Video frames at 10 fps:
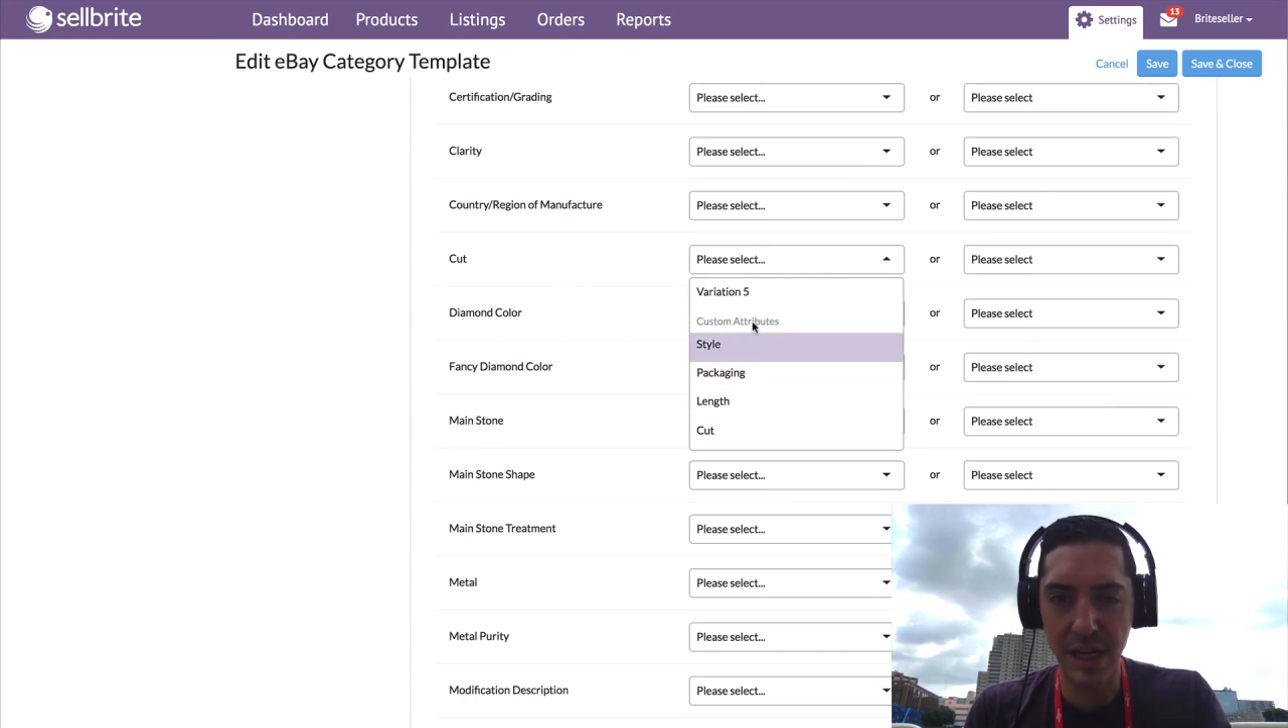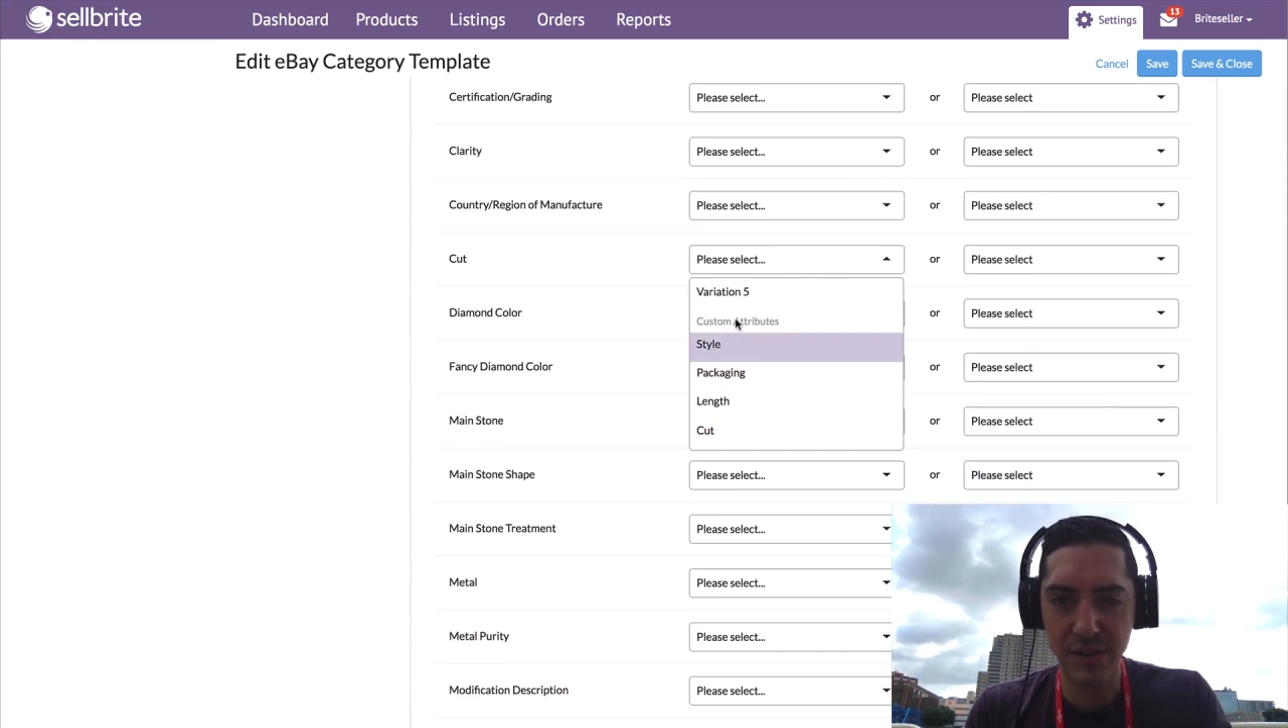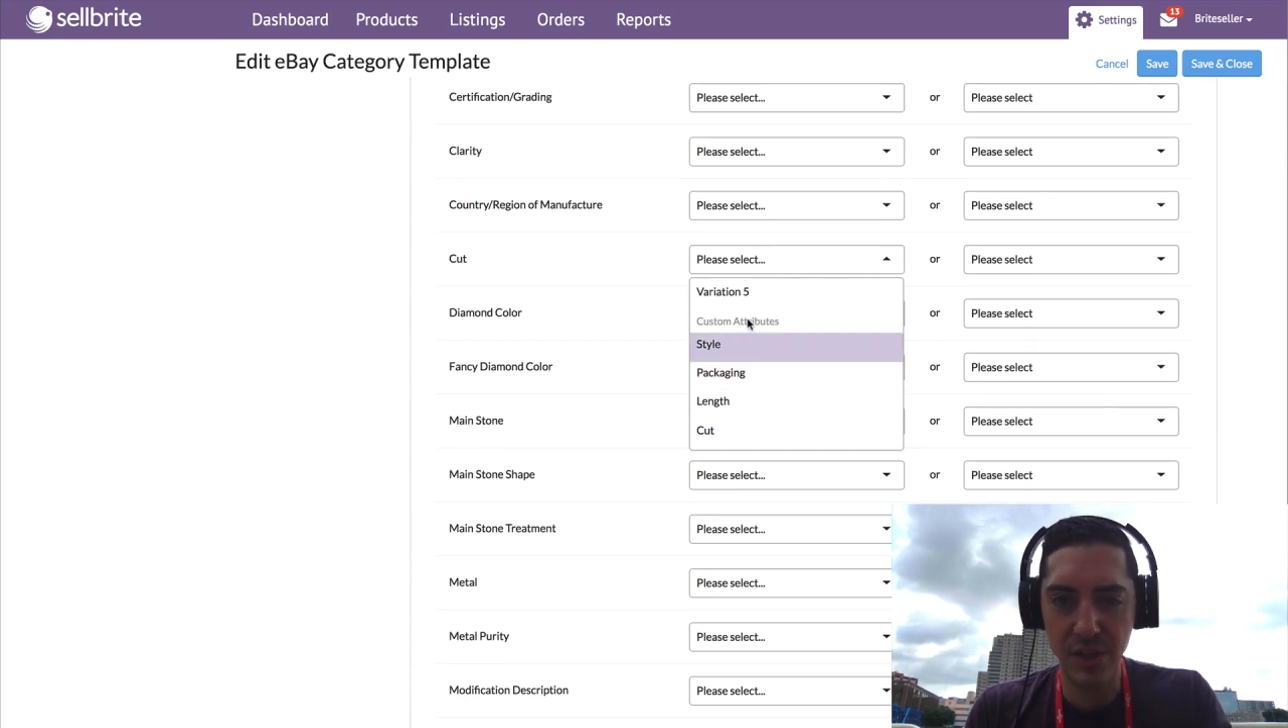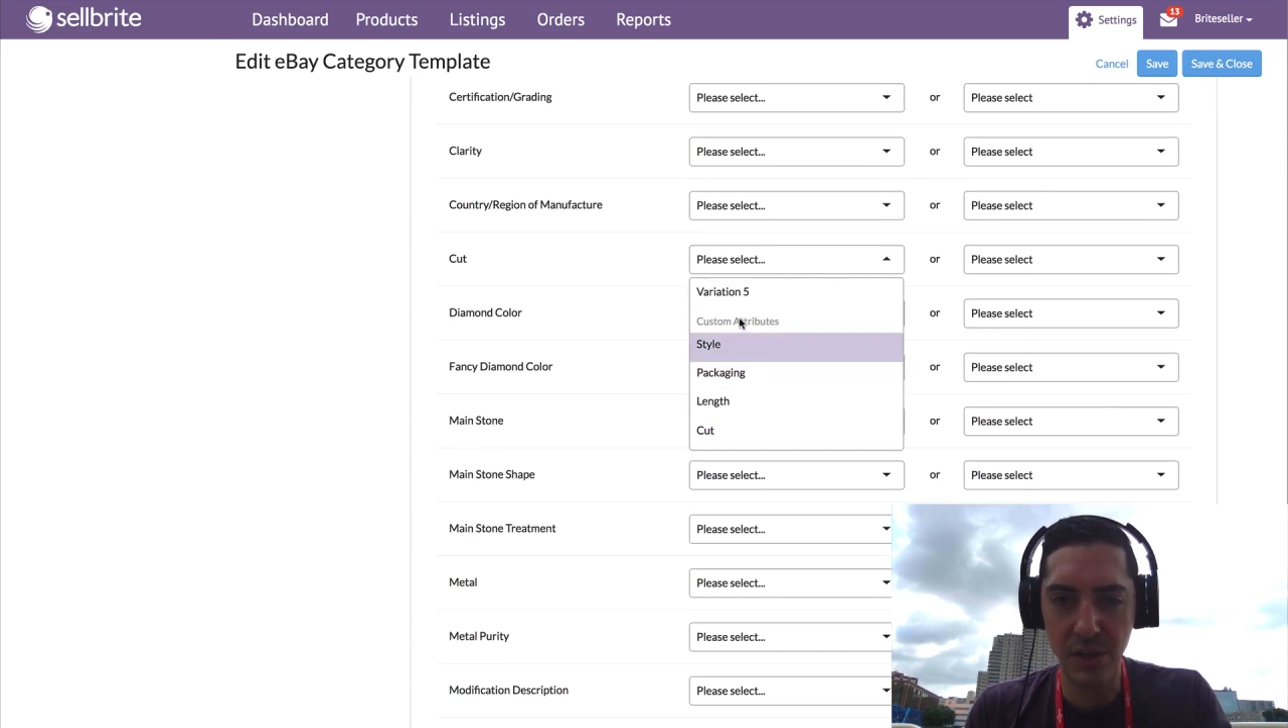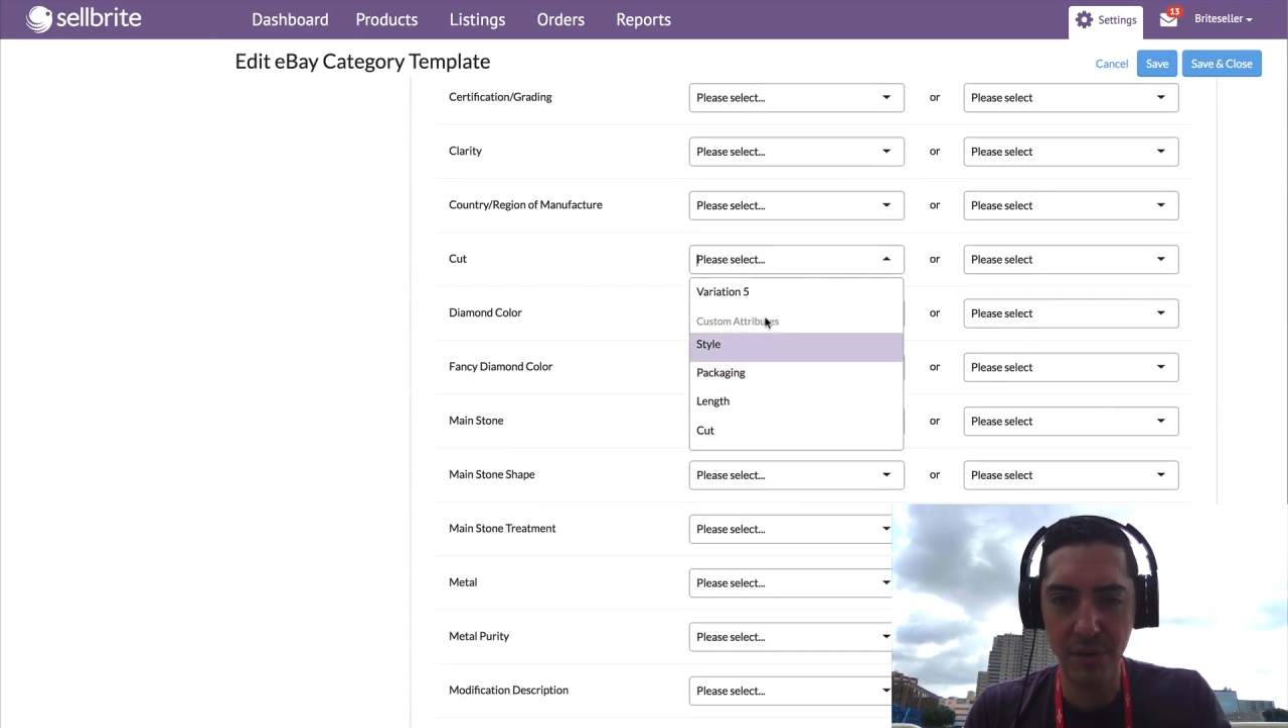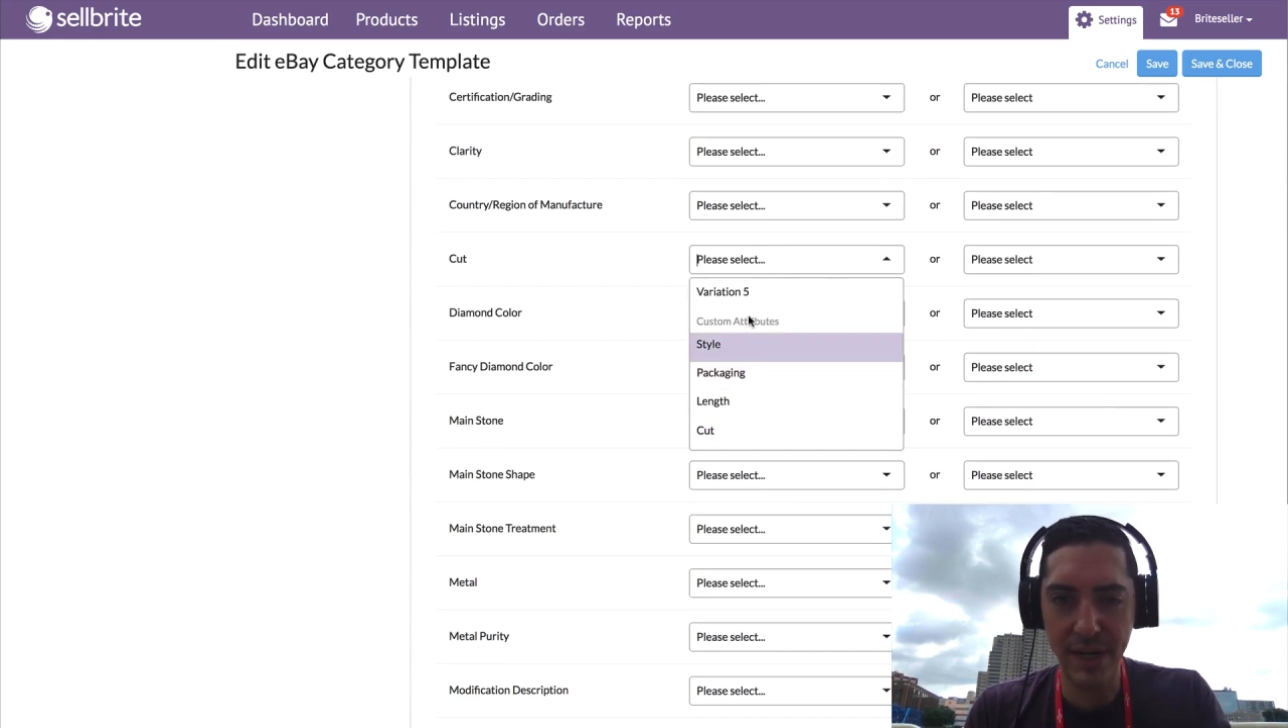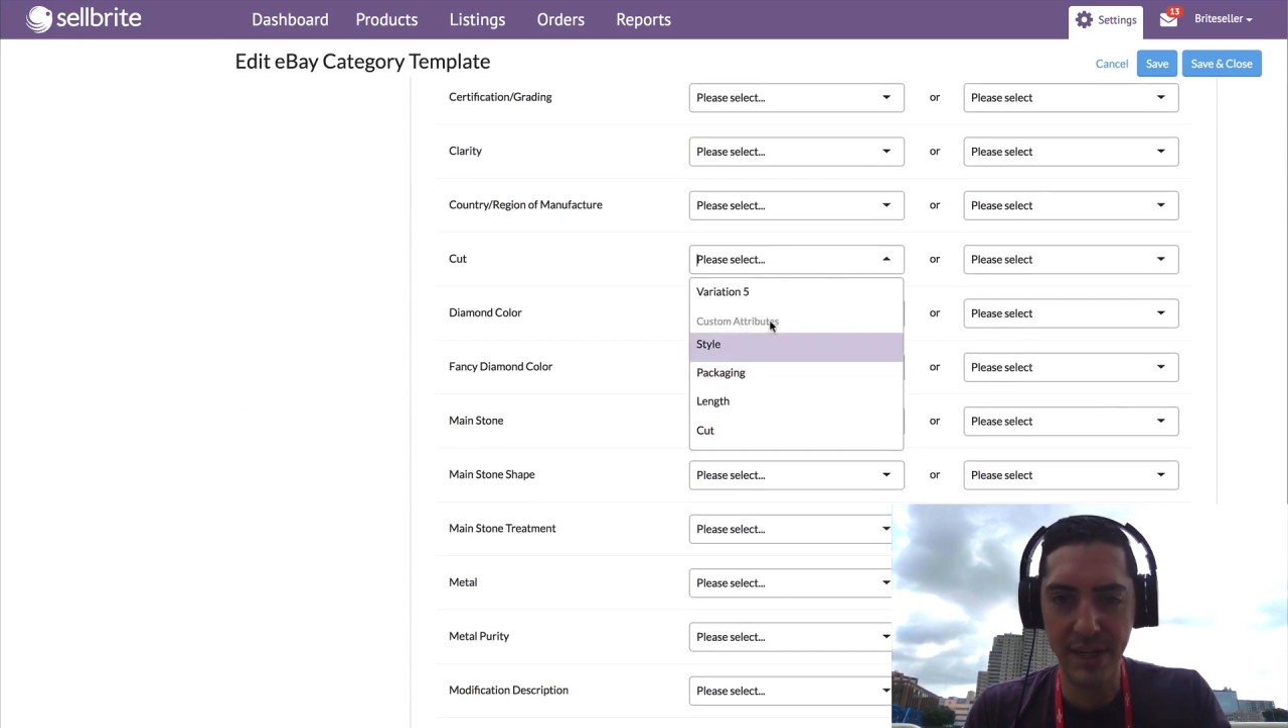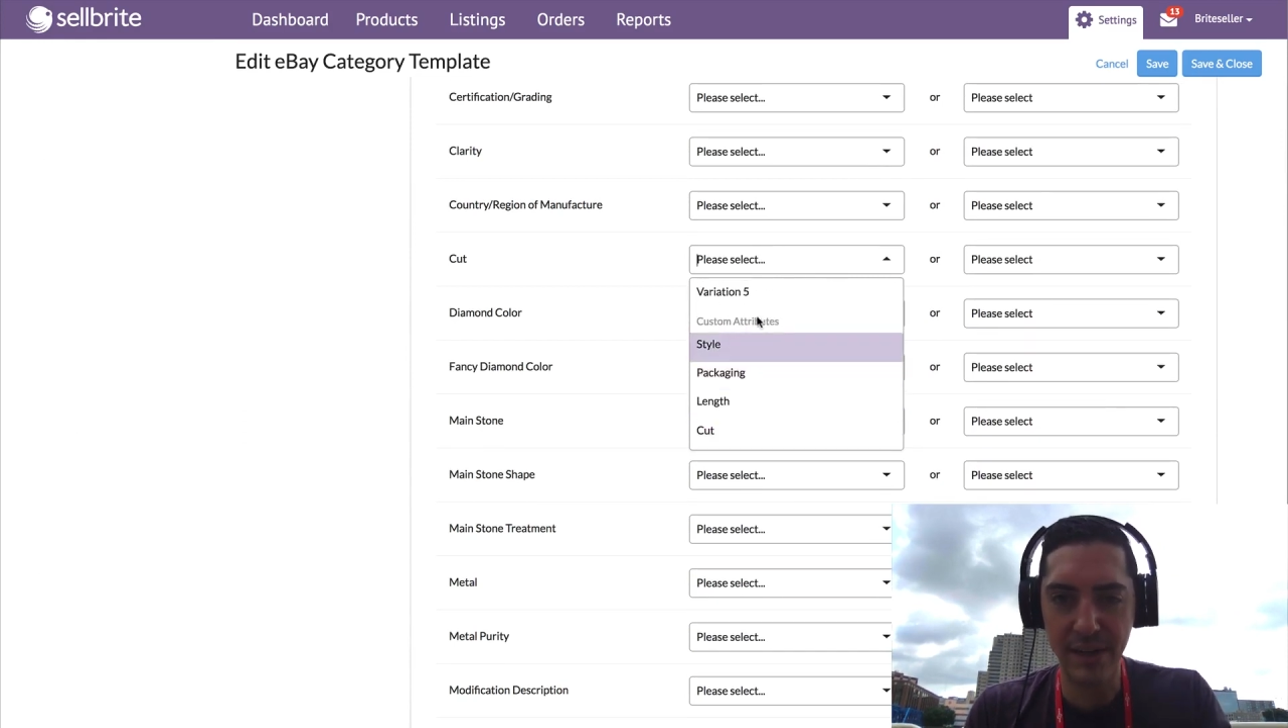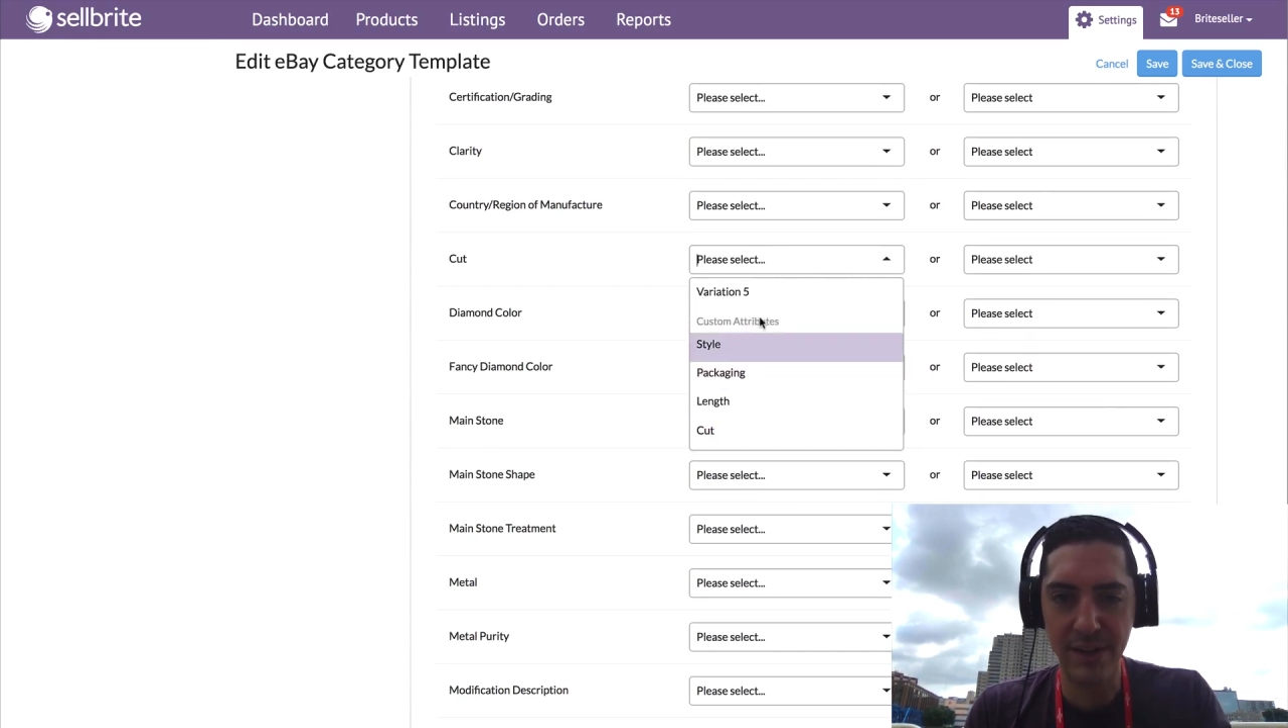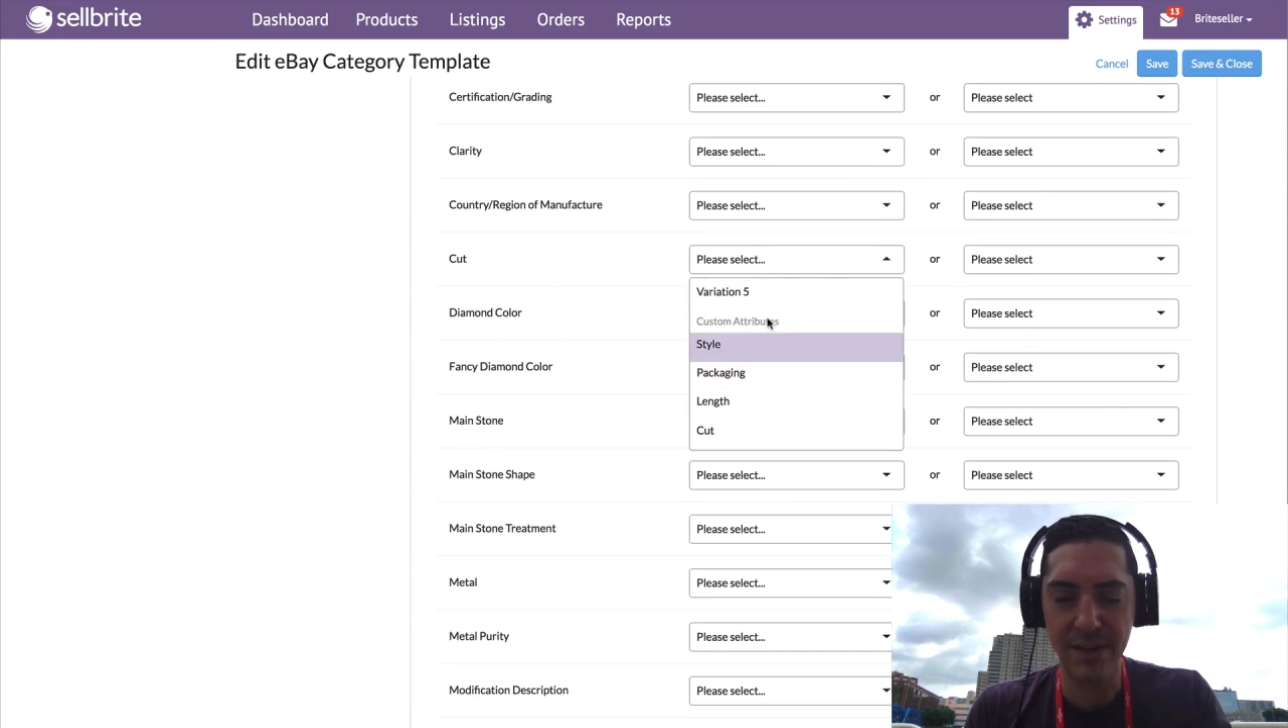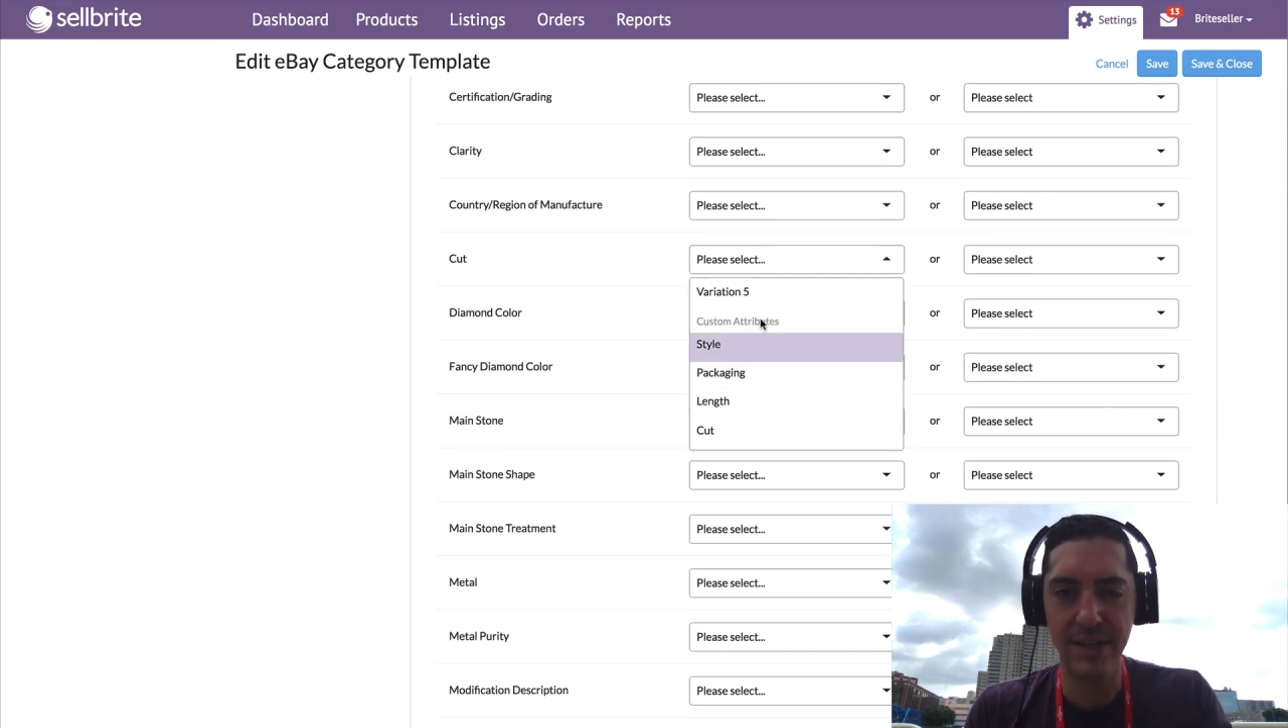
So right here